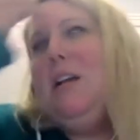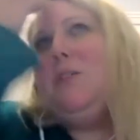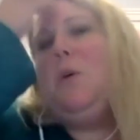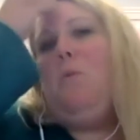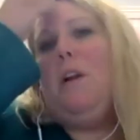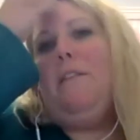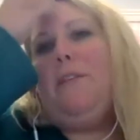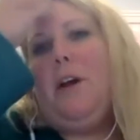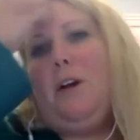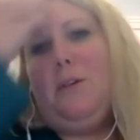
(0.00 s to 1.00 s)
So one of
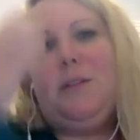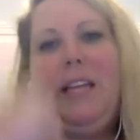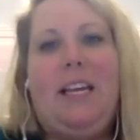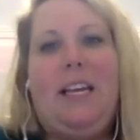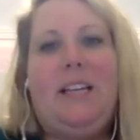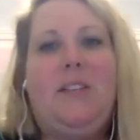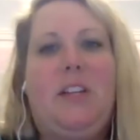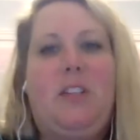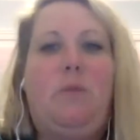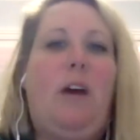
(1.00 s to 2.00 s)
those is
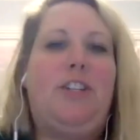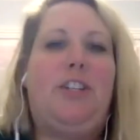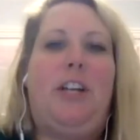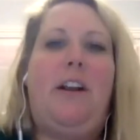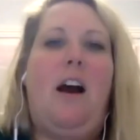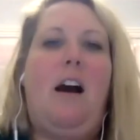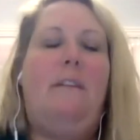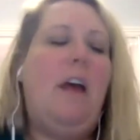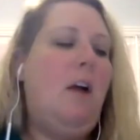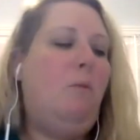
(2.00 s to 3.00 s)
this question
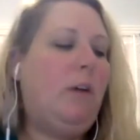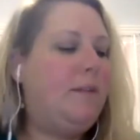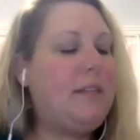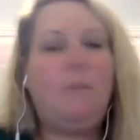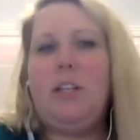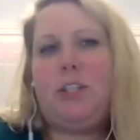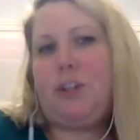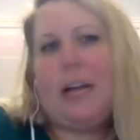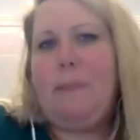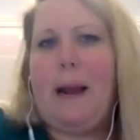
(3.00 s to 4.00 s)
of, well, if someone is
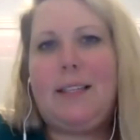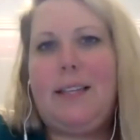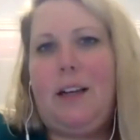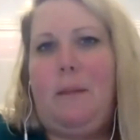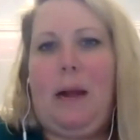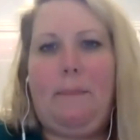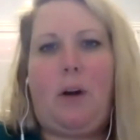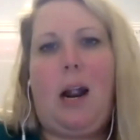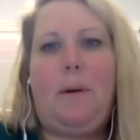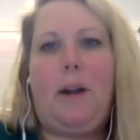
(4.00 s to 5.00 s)
trespassing on my
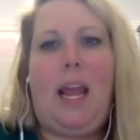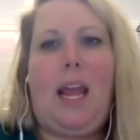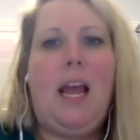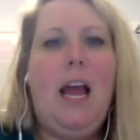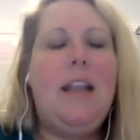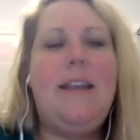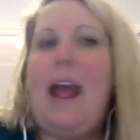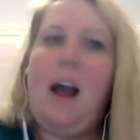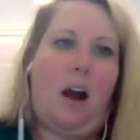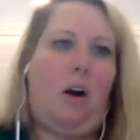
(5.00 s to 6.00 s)
property
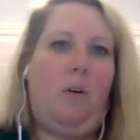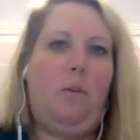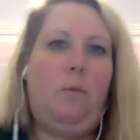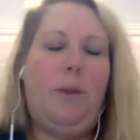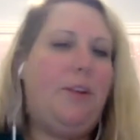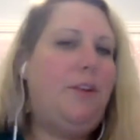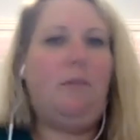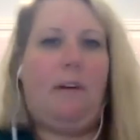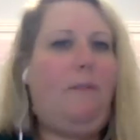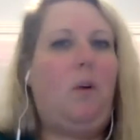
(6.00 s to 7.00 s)
now with the new
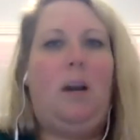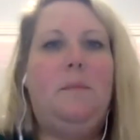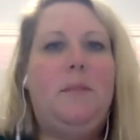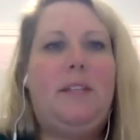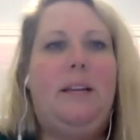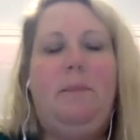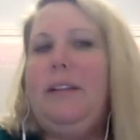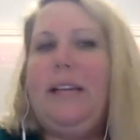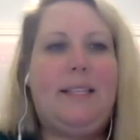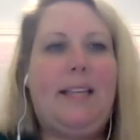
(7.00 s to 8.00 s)
reforms in
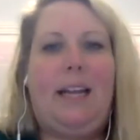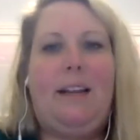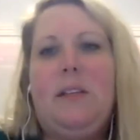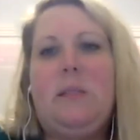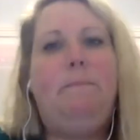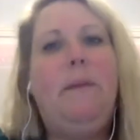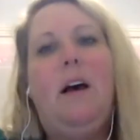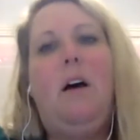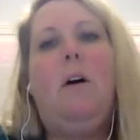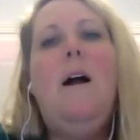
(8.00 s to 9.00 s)
policing and this
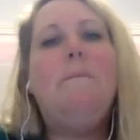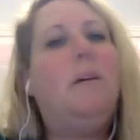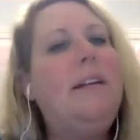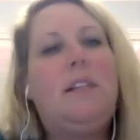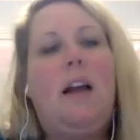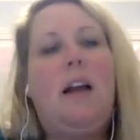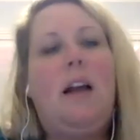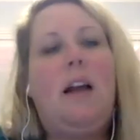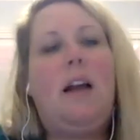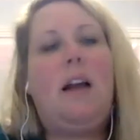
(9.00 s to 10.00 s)
bill, police
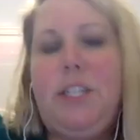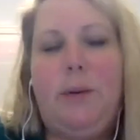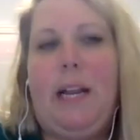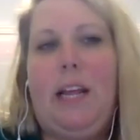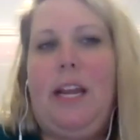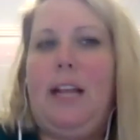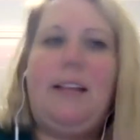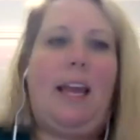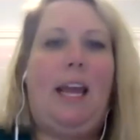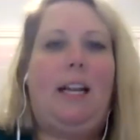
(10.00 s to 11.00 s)
officers can't do
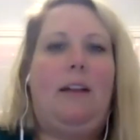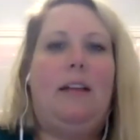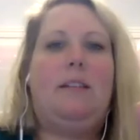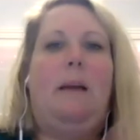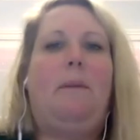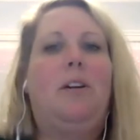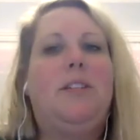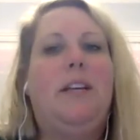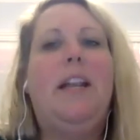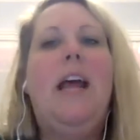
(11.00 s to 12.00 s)
anything. They can't arrest that
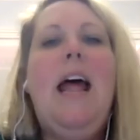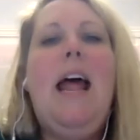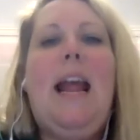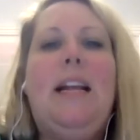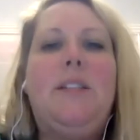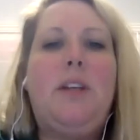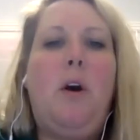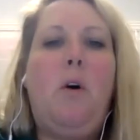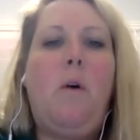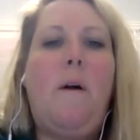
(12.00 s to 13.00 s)
person. And
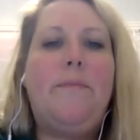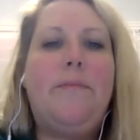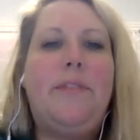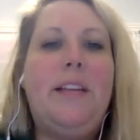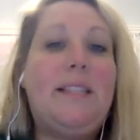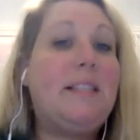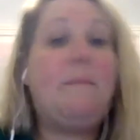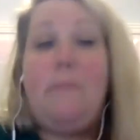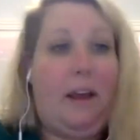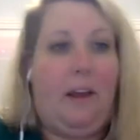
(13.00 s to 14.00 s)
so this is a
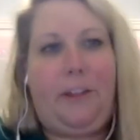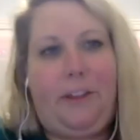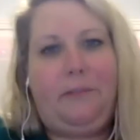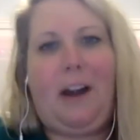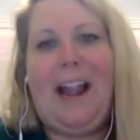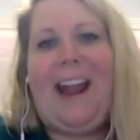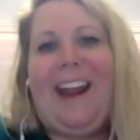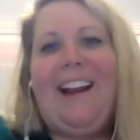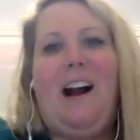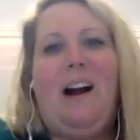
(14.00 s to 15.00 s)
myth,
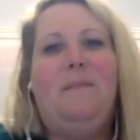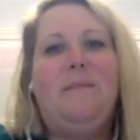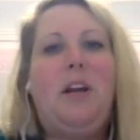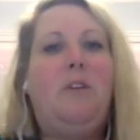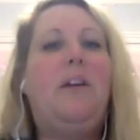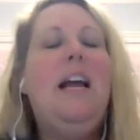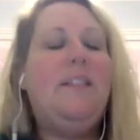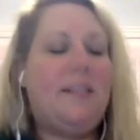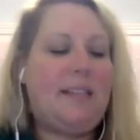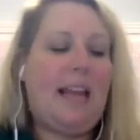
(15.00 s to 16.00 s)
right? So
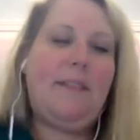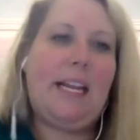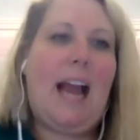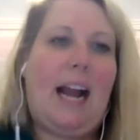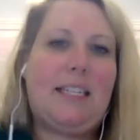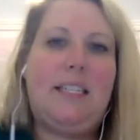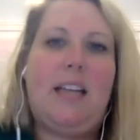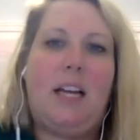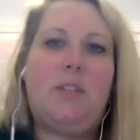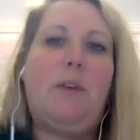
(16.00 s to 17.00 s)
the Safety Act
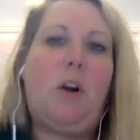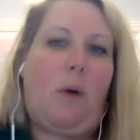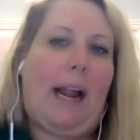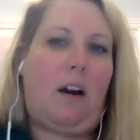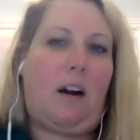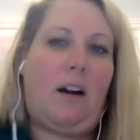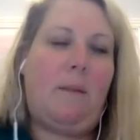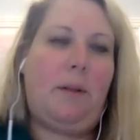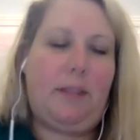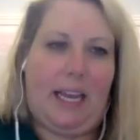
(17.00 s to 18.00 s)
does require
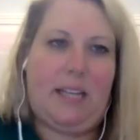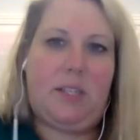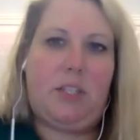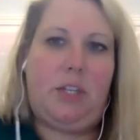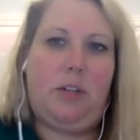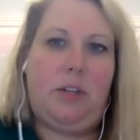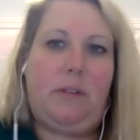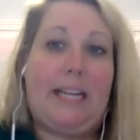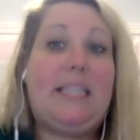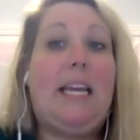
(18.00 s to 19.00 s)
police to
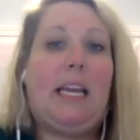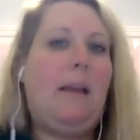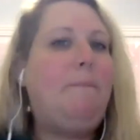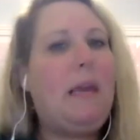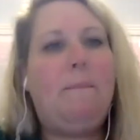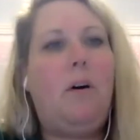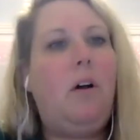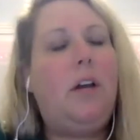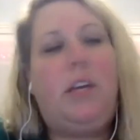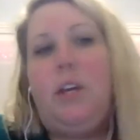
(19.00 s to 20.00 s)
ticket
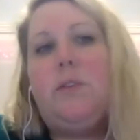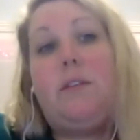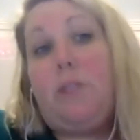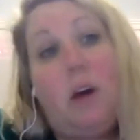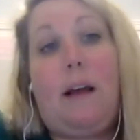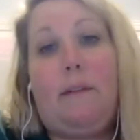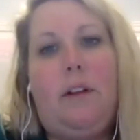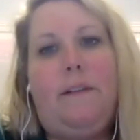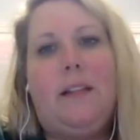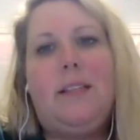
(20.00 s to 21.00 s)
people accused of low-level
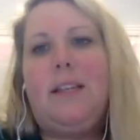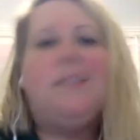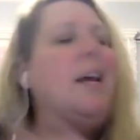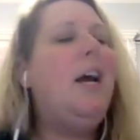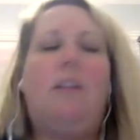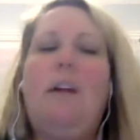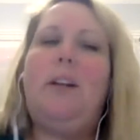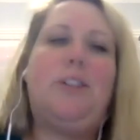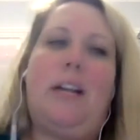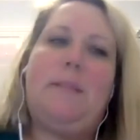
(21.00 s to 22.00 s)
offenses.
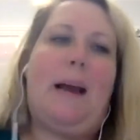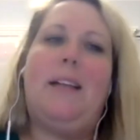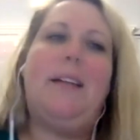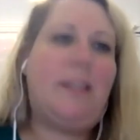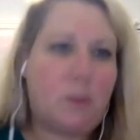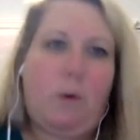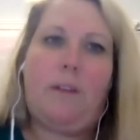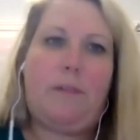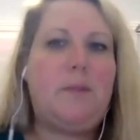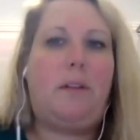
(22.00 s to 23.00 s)
Criminal trespassing is one of
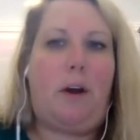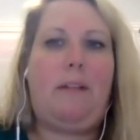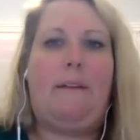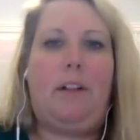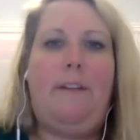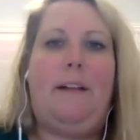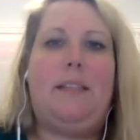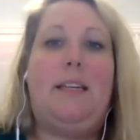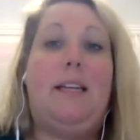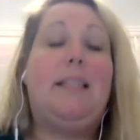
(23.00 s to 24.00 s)
those low-level
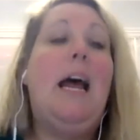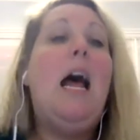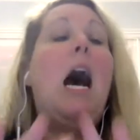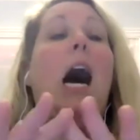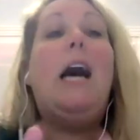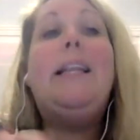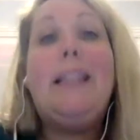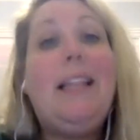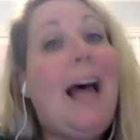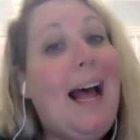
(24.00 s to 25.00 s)
offenses,
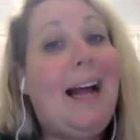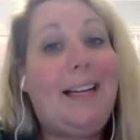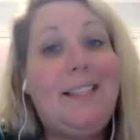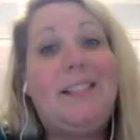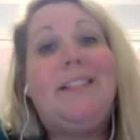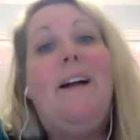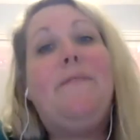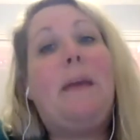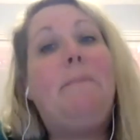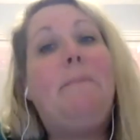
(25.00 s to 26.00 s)
unless
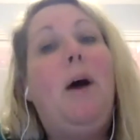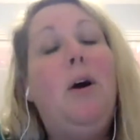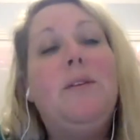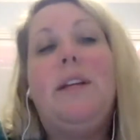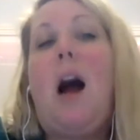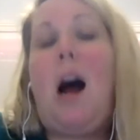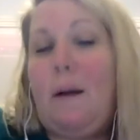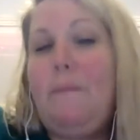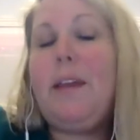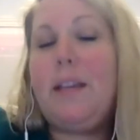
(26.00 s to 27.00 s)
they pose an
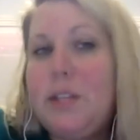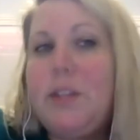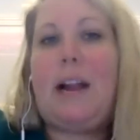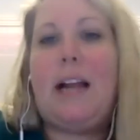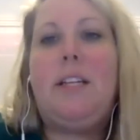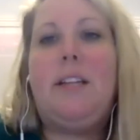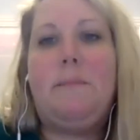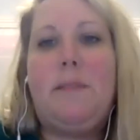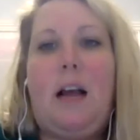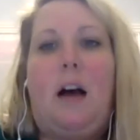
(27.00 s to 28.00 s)
obvious threat to
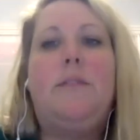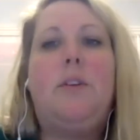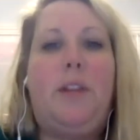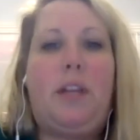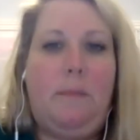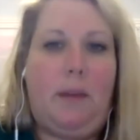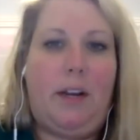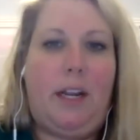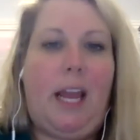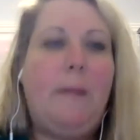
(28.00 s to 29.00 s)
themselves or the community.